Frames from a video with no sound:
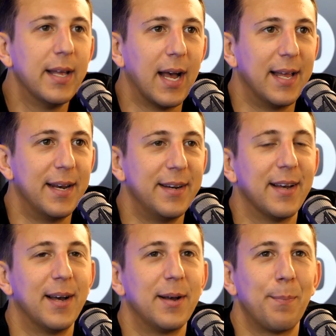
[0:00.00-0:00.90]
And
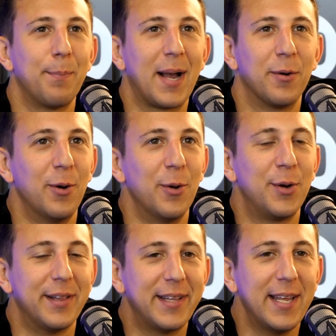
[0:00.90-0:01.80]
uh, back on
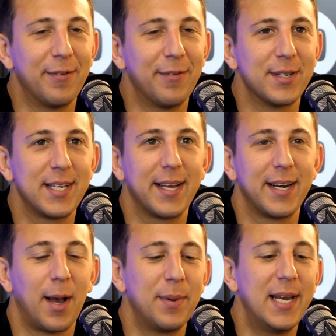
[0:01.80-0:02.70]
Luca Digne for a second,
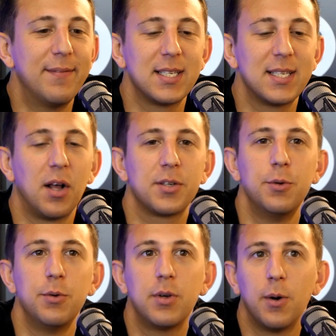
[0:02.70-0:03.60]
I believe his last
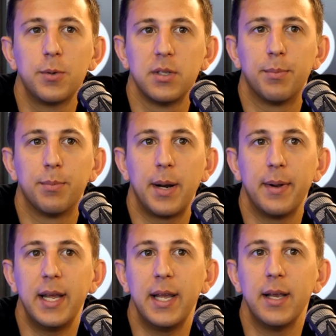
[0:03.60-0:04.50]
two goals in the Premier
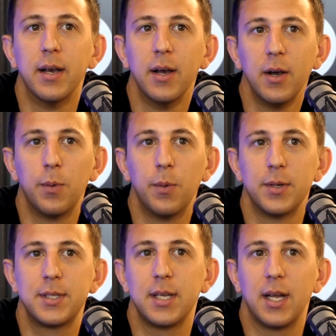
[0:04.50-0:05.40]
League
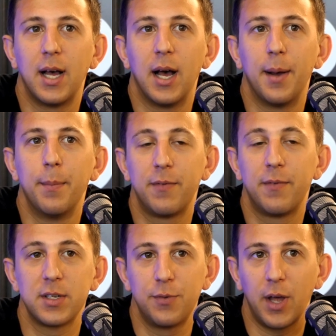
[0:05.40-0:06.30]
was um,
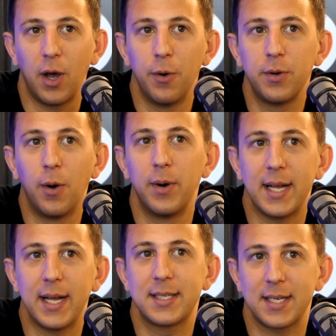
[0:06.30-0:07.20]
first of all the own goal
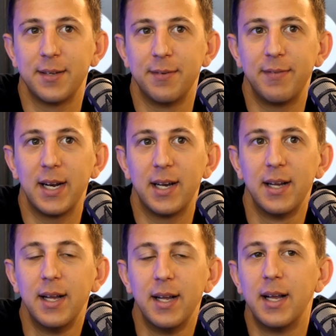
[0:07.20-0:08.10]
against Aston Villa
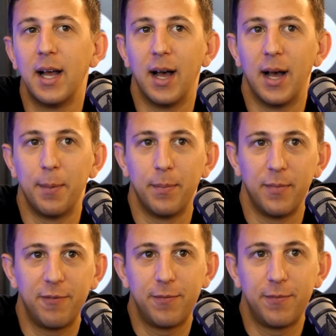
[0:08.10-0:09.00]

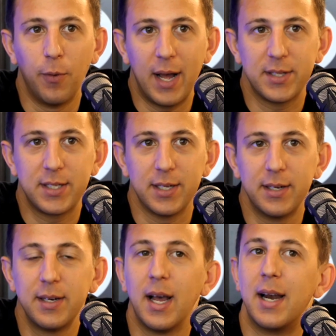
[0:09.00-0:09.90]
um, for
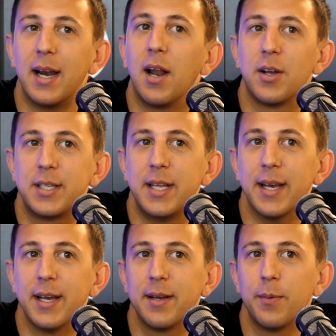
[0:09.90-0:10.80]
Everton, and last
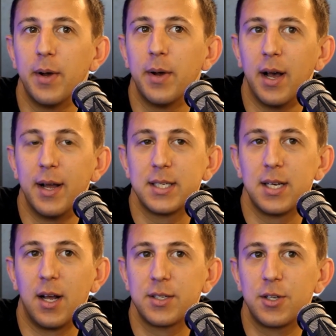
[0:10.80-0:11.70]
year uh, his
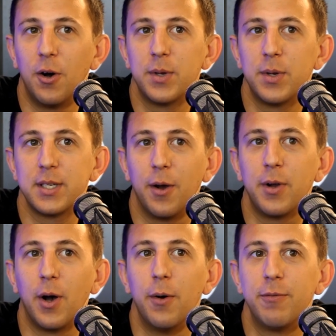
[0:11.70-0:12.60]
last goal was an own
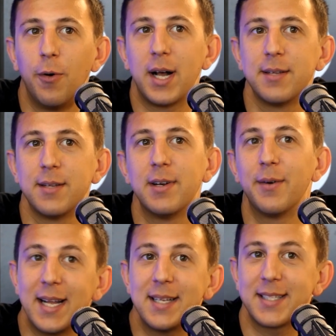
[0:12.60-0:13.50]
goal for Aston Villa
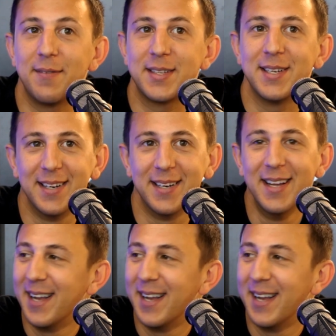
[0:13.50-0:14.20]
against Everton.